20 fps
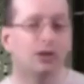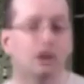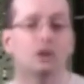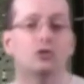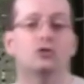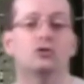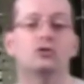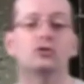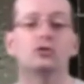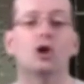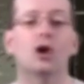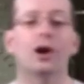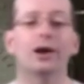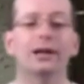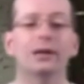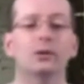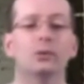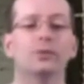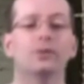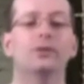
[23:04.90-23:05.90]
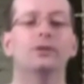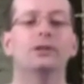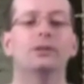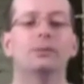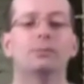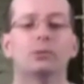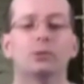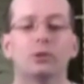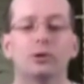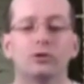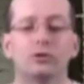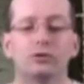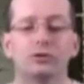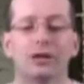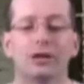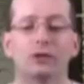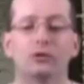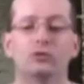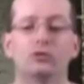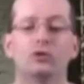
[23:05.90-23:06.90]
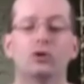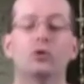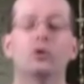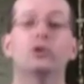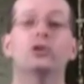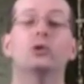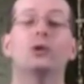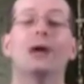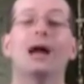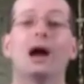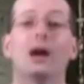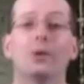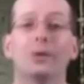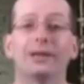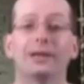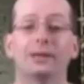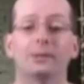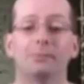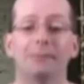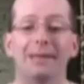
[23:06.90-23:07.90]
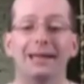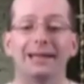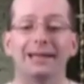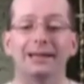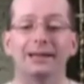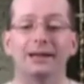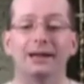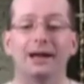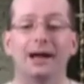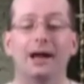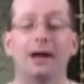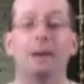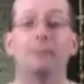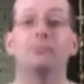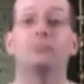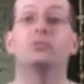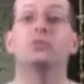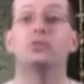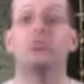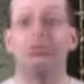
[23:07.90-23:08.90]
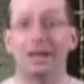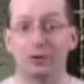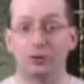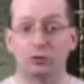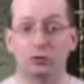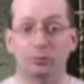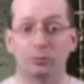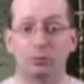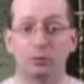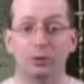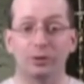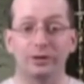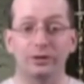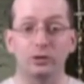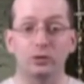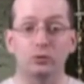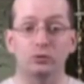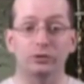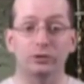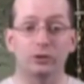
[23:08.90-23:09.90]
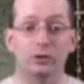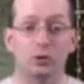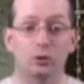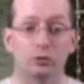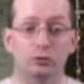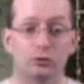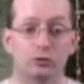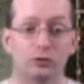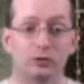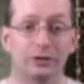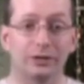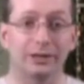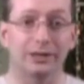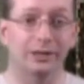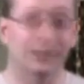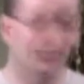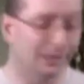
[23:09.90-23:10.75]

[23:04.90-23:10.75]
starting with a diploid cell, showing you how we can make it tetraploid using colchicine.